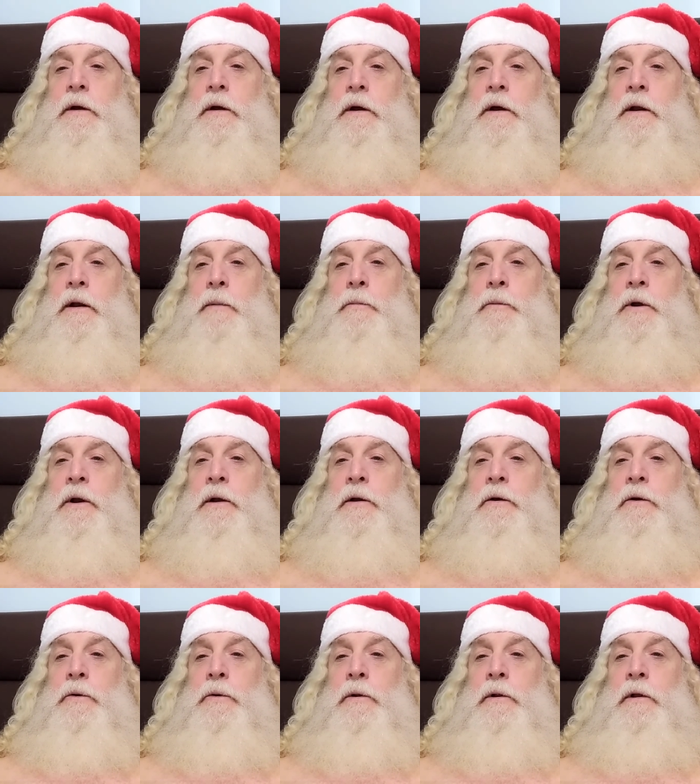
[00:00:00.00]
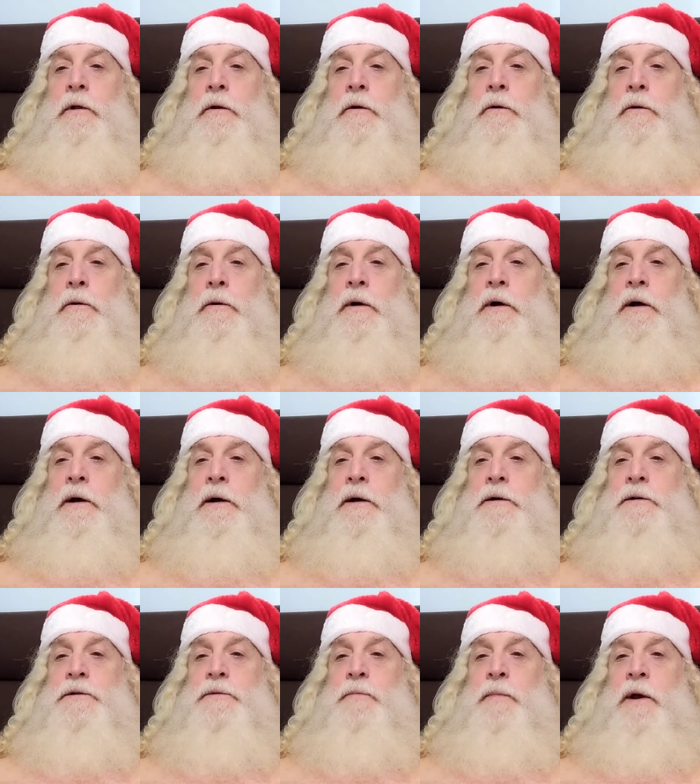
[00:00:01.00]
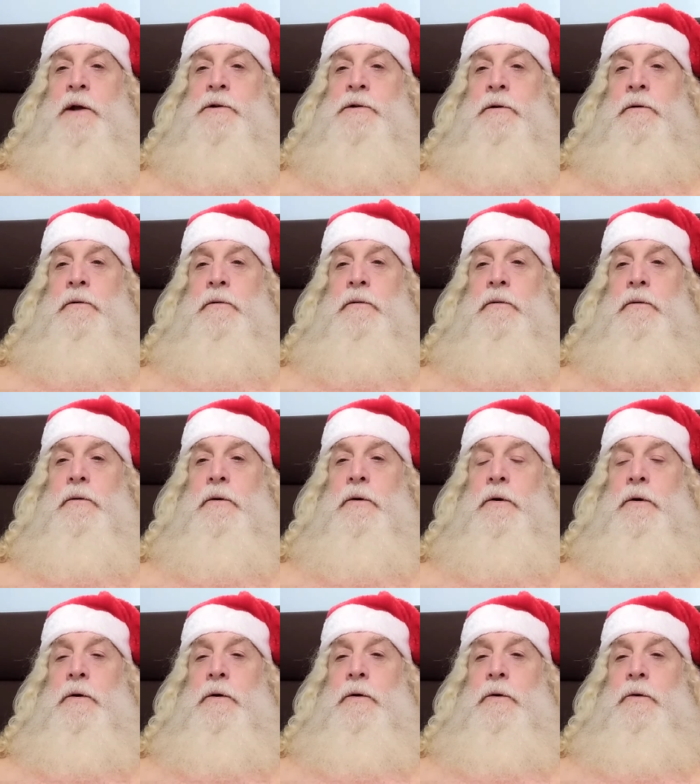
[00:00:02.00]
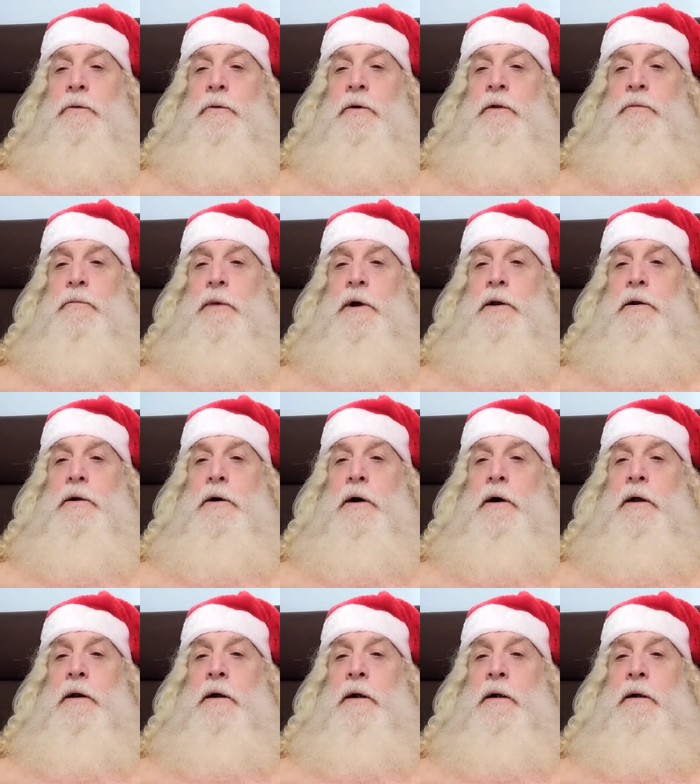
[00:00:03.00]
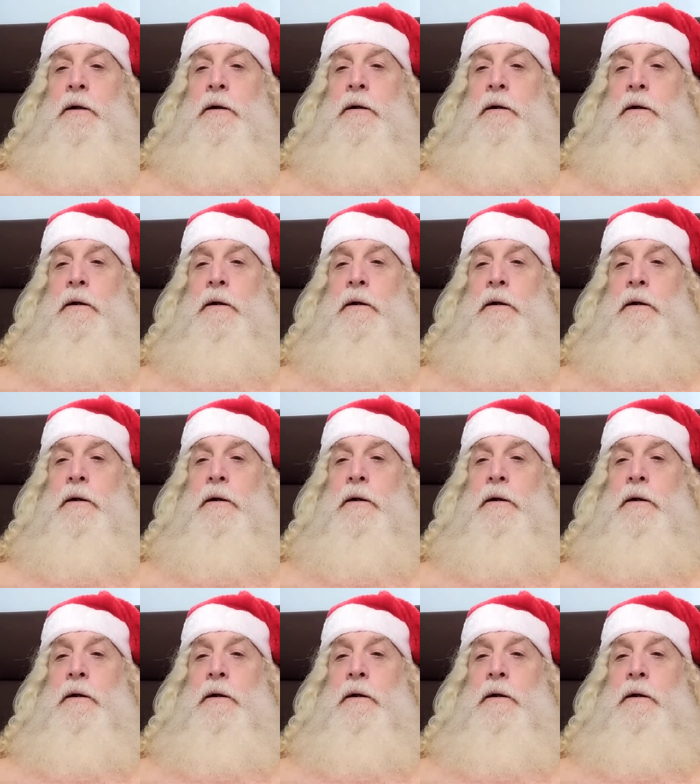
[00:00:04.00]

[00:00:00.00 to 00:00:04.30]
and I'm going to do a little uh, special with my daughter